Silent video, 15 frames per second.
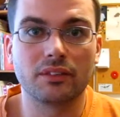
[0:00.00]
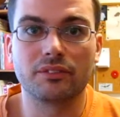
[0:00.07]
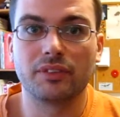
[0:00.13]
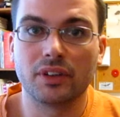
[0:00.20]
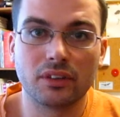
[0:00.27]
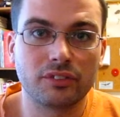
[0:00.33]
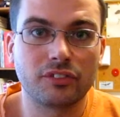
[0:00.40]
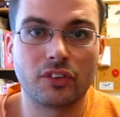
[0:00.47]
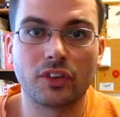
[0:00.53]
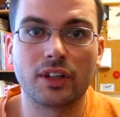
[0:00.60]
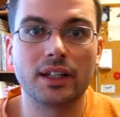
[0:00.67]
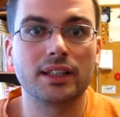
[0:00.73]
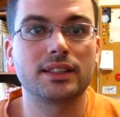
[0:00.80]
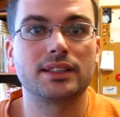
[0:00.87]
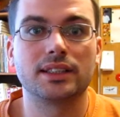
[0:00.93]
a feel for
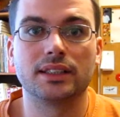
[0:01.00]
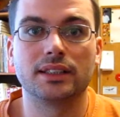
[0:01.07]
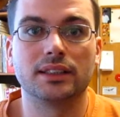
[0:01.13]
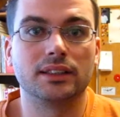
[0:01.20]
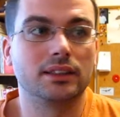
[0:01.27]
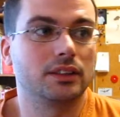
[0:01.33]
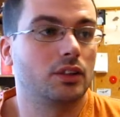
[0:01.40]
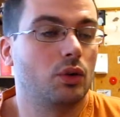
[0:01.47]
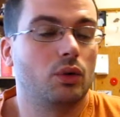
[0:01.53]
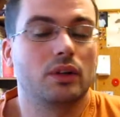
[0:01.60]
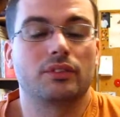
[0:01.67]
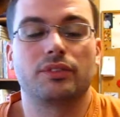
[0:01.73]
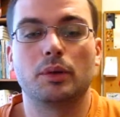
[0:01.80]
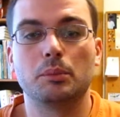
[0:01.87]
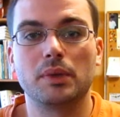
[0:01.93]
it and
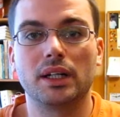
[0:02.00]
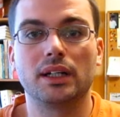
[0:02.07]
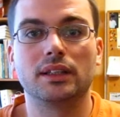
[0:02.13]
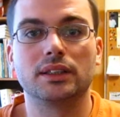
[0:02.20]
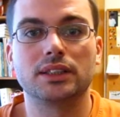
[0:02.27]
going from there.